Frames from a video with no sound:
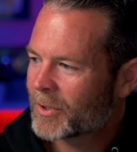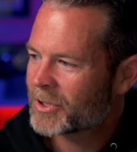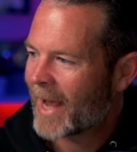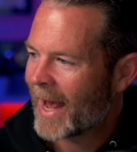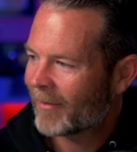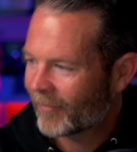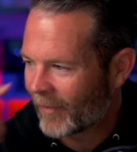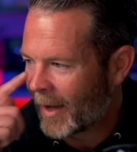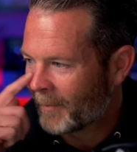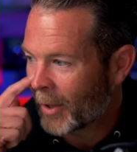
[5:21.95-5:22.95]
chat
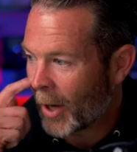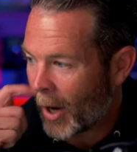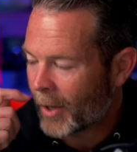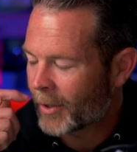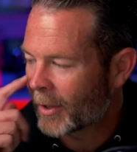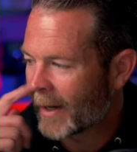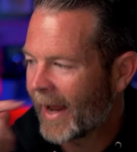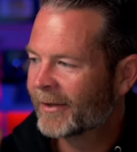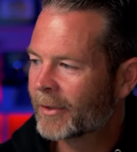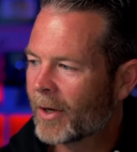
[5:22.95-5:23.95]
from Carter,
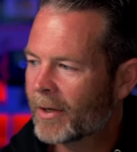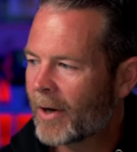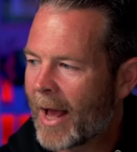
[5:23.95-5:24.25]
and Carter,